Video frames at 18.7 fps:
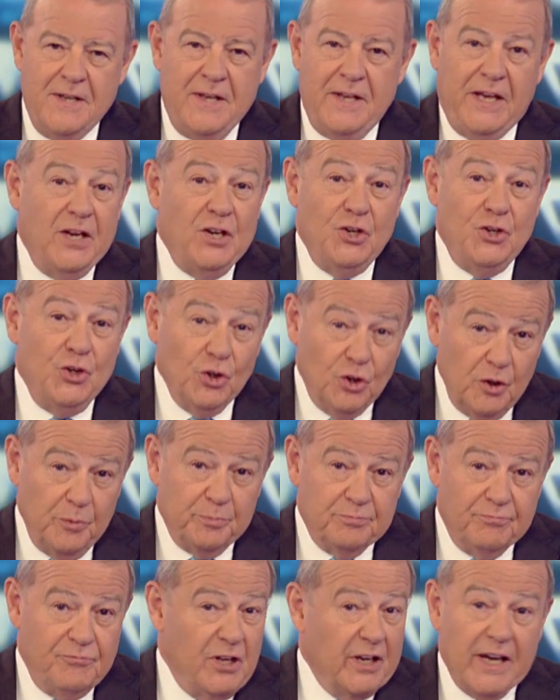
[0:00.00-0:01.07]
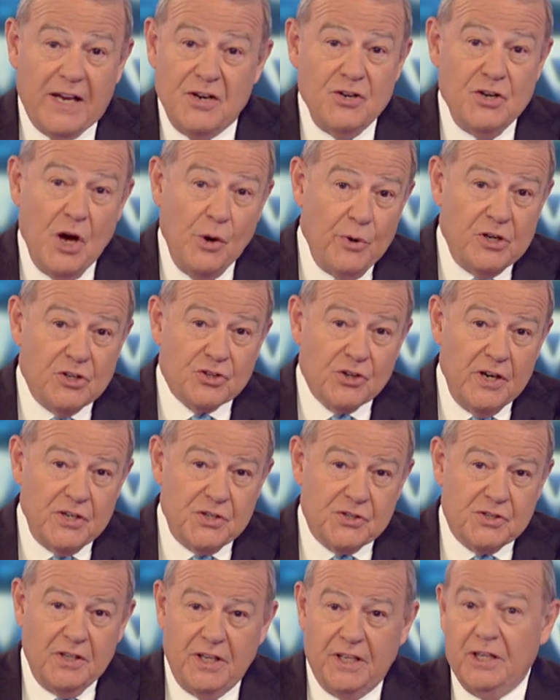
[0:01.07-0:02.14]
In Europe, you get no
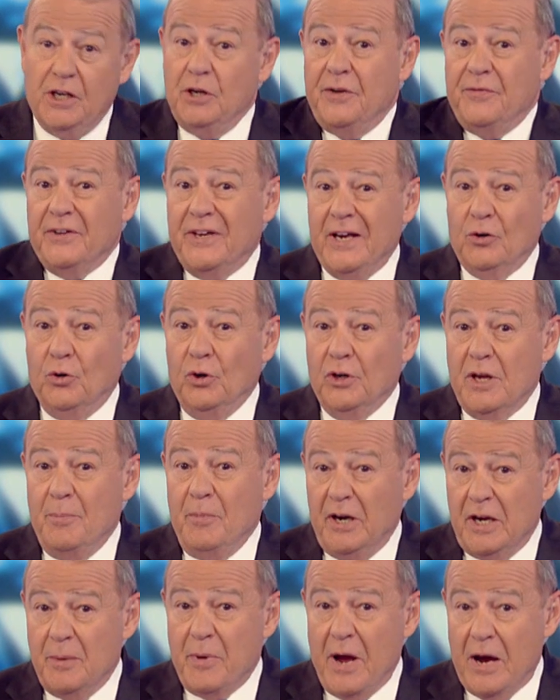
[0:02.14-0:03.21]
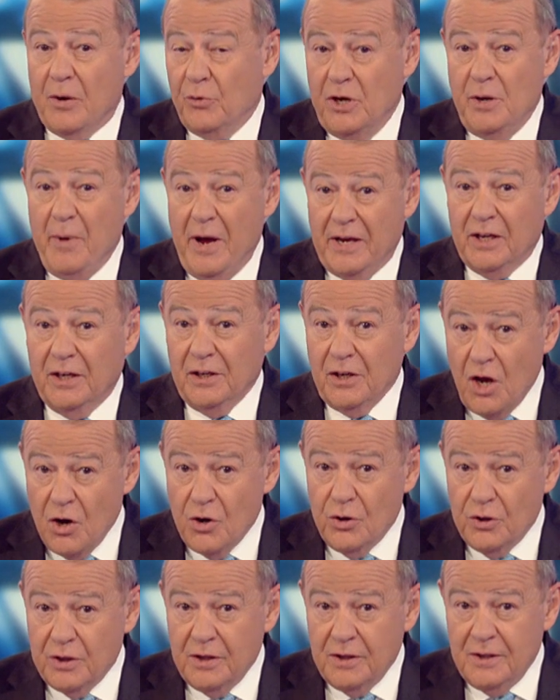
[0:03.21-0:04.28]
interest. You don't even get all your money back when you make a
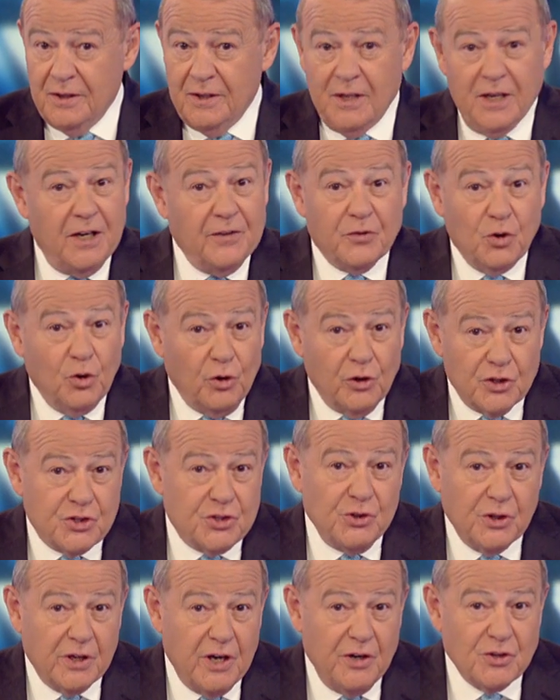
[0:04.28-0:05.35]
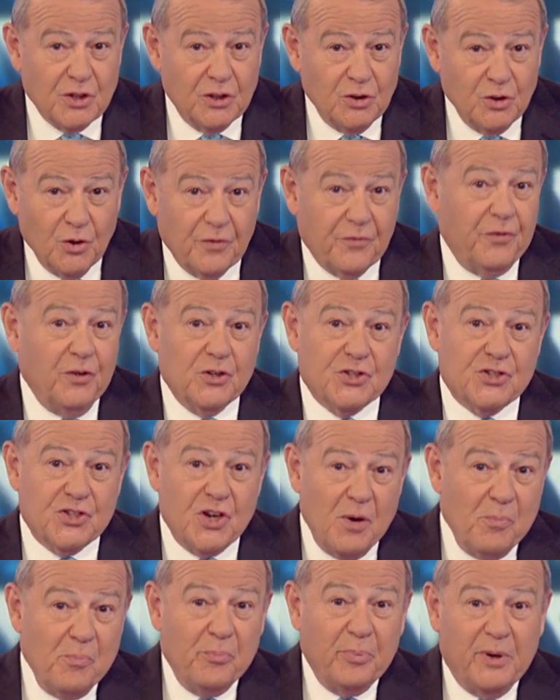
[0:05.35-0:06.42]
loan. Of course, you're going to look for
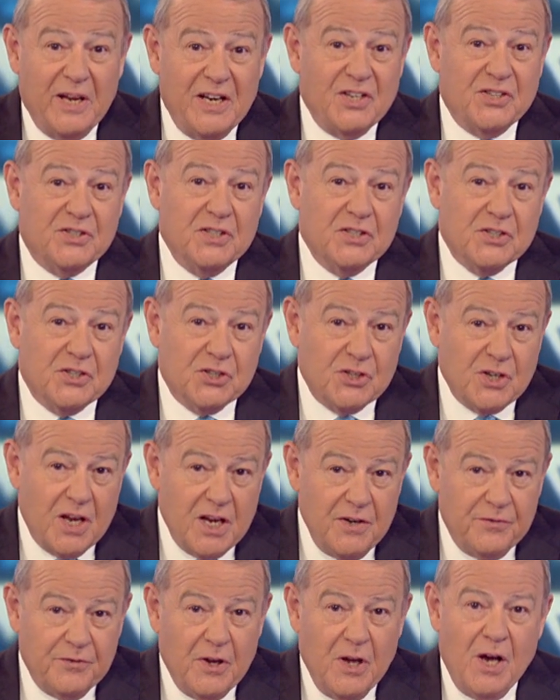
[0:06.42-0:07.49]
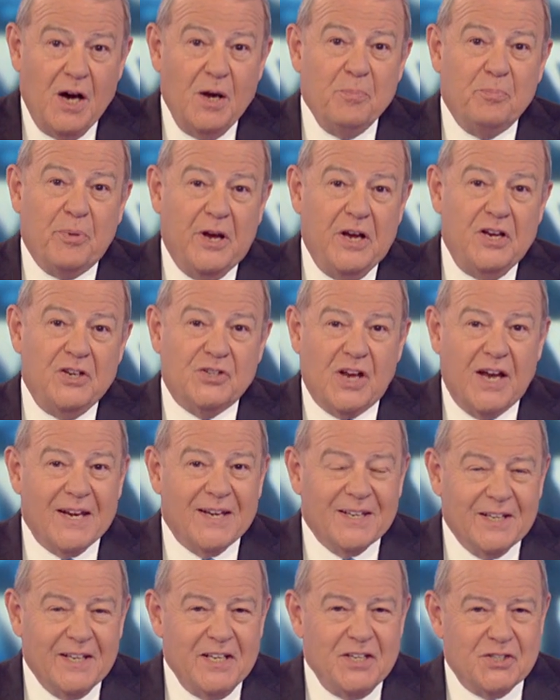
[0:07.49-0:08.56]
some place that's safe and pays at
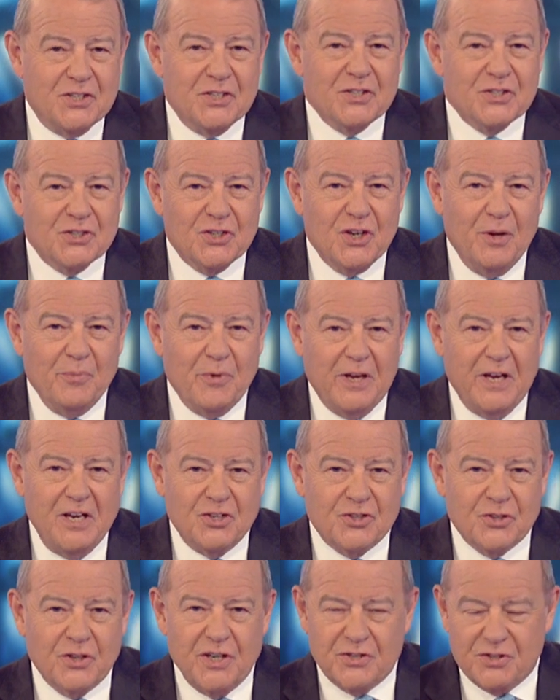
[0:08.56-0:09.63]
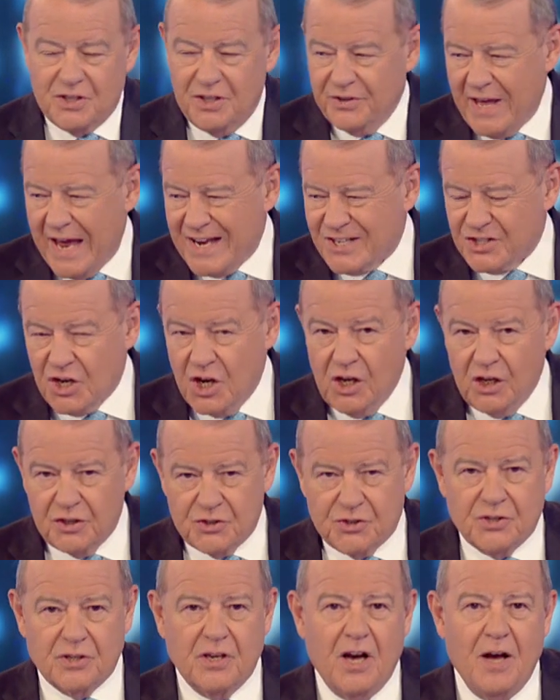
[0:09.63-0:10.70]
least some interest. And that's
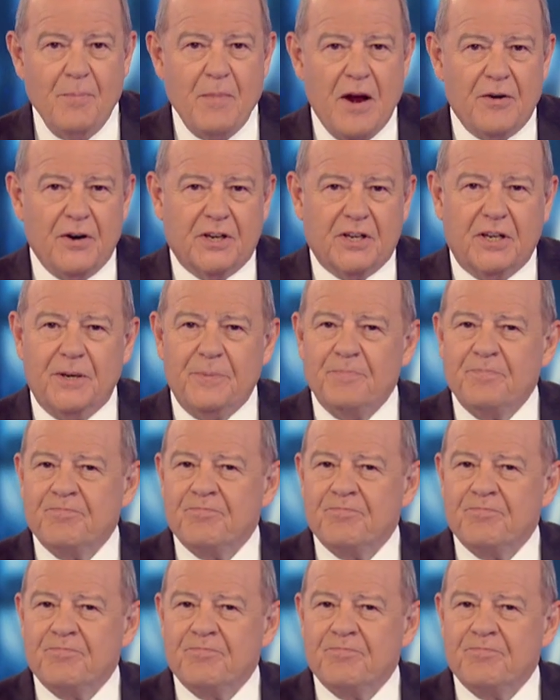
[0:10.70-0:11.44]
us, America.